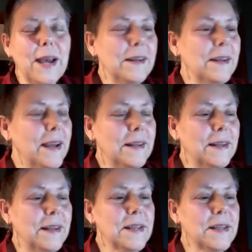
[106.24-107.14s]
And it
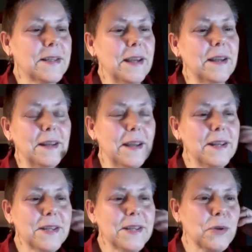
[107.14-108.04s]

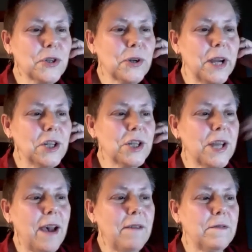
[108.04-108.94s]
is so strange to
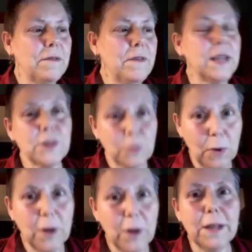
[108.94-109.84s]
have vets who
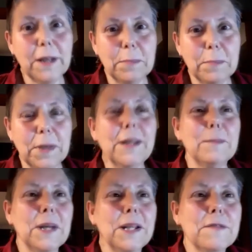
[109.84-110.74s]
aren't vegan, but
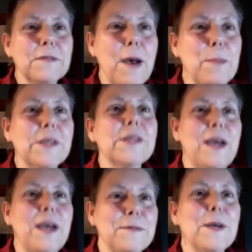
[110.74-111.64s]
it's fabulous to
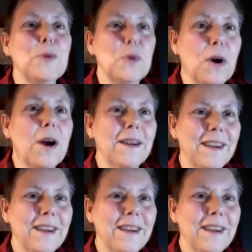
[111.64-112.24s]
have some who are.